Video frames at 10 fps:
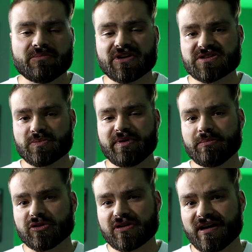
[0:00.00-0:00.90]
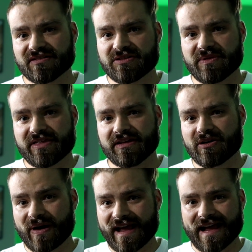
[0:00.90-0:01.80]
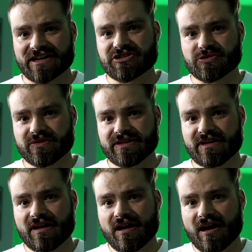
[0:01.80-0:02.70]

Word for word: Because when people talk to me, they know I actually